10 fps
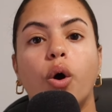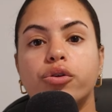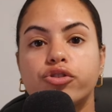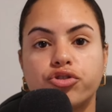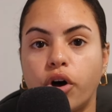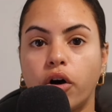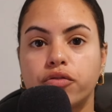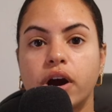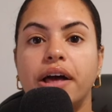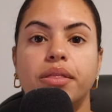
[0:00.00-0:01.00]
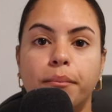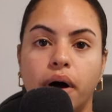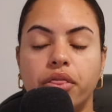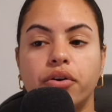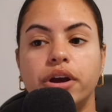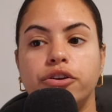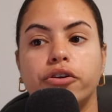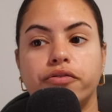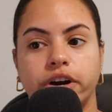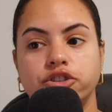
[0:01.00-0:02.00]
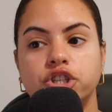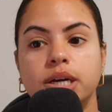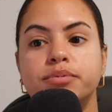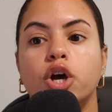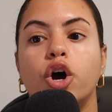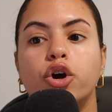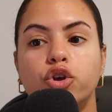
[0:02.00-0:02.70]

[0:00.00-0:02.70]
or the solver and the mother in your friendships,